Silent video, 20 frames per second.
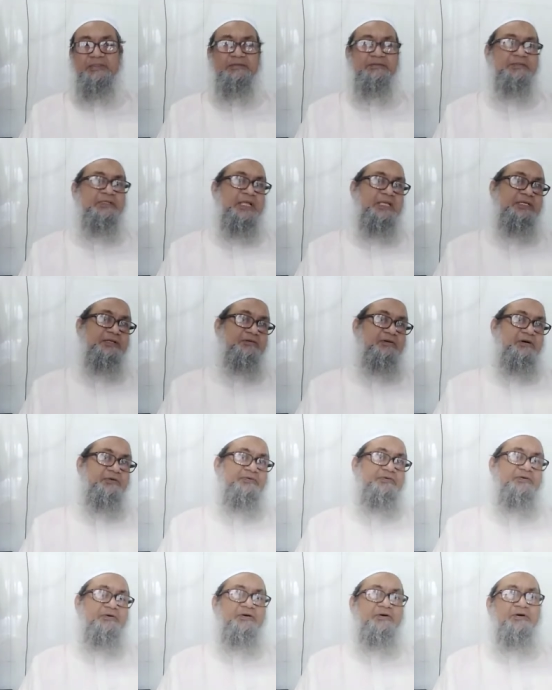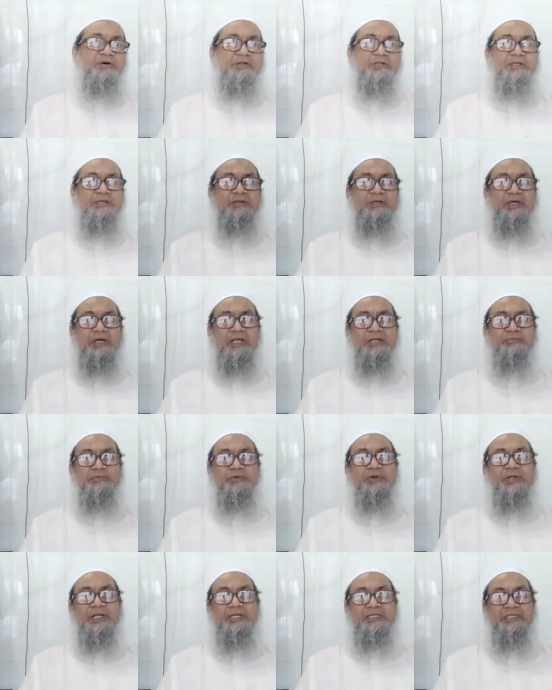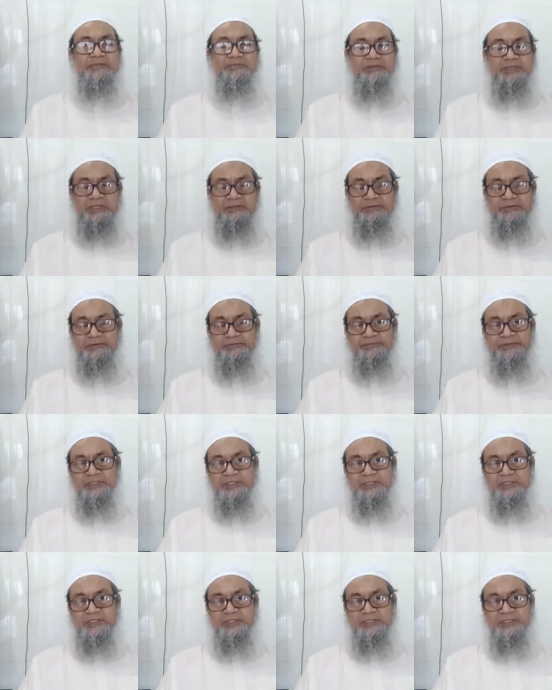dry cough or unproductive cough.